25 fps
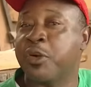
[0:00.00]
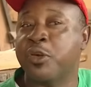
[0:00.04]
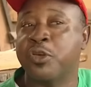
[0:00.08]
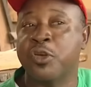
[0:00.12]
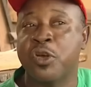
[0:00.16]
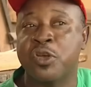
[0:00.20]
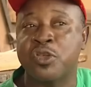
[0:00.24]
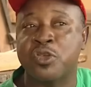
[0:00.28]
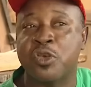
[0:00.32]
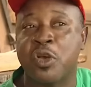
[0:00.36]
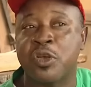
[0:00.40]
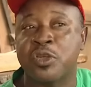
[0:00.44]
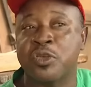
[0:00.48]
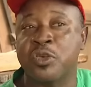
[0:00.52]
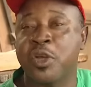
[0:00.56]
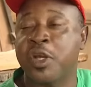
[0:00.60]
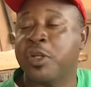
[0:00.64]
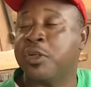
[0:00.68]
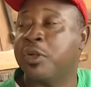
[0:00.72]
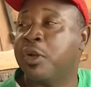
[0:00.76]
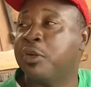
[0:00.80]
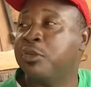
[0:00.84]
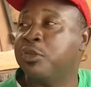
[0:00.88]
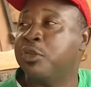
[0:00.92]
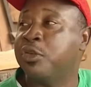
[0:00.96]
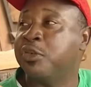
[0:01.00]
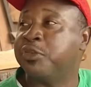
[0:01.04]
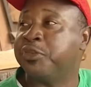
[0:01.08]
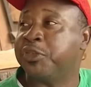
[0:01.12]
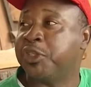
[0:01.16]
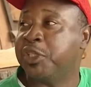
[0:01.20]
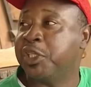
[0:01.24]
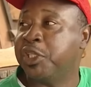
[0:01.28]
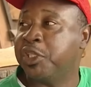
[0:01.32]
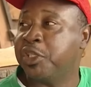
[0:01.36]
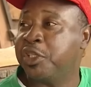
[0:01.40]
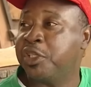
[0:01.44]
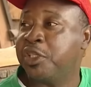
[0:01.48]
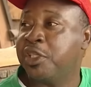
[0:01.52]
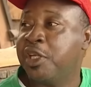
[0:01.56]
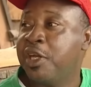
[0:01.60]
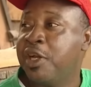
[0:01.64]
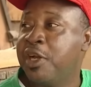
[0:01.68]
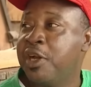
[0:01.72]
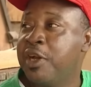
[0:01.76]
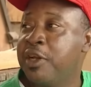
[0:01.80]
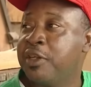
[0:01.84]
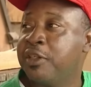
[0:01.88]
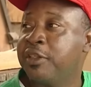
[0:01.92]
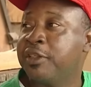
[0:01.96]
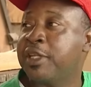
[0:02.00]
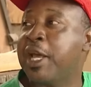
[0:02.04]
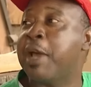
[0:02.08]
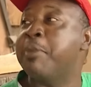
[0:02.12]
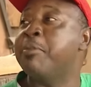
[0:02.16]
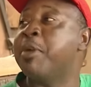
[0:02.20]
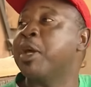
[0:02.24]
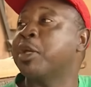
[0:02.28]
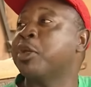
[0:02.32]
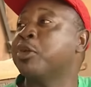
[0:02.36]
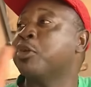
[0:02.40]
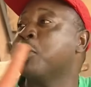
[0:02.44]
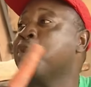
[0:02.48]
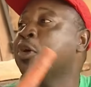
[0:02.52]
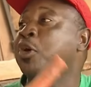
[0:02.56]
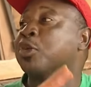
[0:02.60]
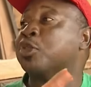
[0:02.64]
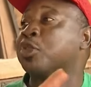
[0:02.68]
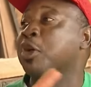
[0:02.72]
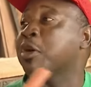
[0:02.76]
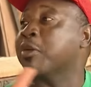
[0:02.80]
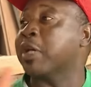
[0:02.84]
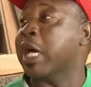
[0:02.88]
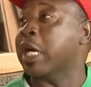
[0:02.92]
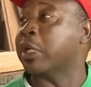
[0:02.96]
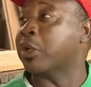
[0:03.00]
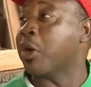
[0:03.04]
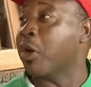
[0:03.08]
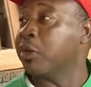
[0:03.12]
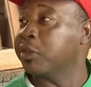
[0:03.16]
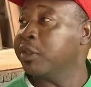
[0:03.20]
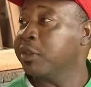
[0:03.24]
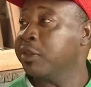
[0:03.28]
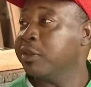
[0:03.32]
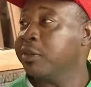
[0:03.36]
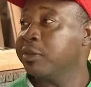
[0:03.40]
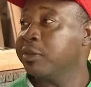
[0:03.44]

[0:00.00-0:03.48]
from those ones where you don't do finish. Let me make you no go chop carrot.